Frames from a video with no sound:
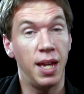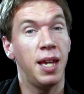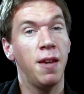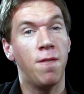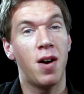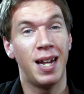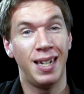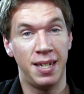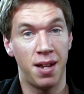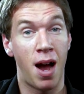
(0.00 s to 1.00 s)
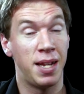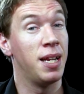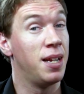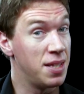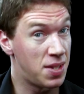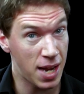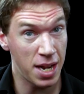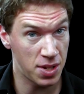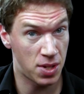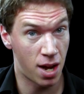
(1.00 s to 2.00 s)
Iggy finally died in an
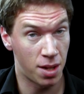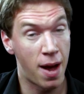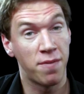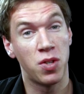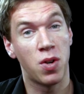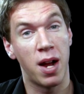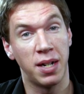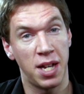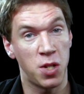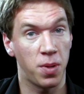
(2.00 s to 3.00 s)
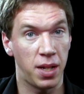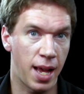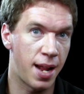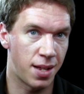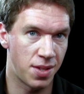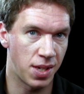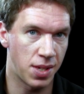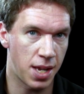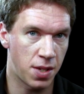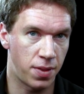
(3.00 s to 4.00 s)
insane asylum after trying desperately and
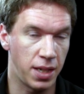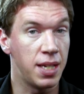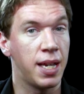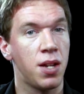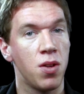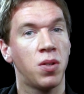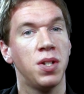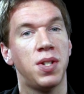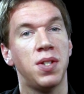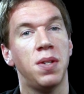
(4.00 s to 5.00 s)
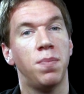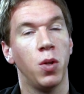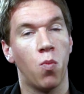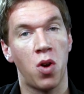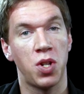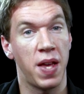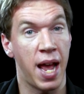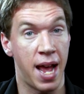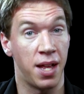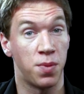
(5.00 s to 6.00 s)
unsuccessfully to get doctors to simply wash their
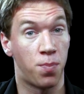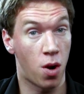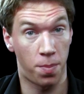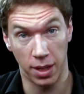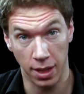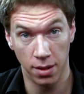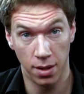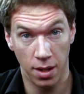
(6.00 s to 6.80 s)
hands properly.